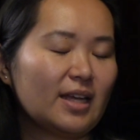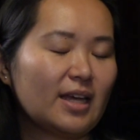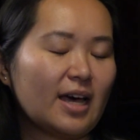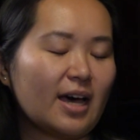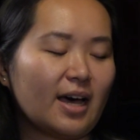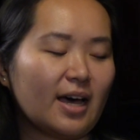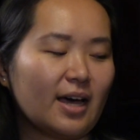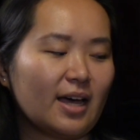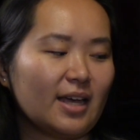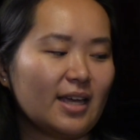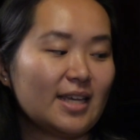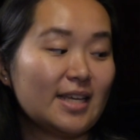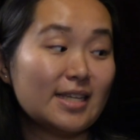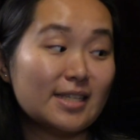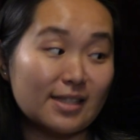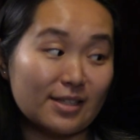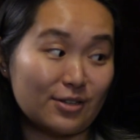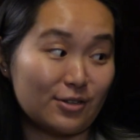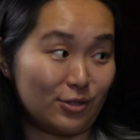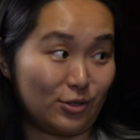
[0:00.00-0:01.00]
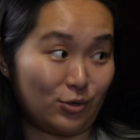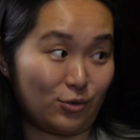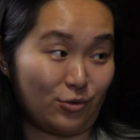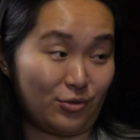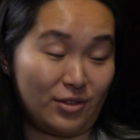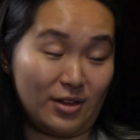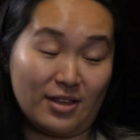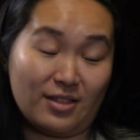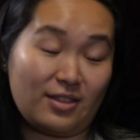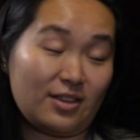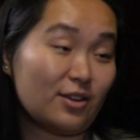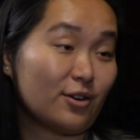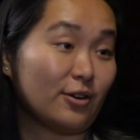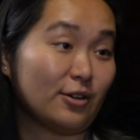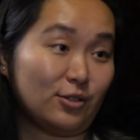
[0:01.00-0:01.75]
Uh, is a histor theater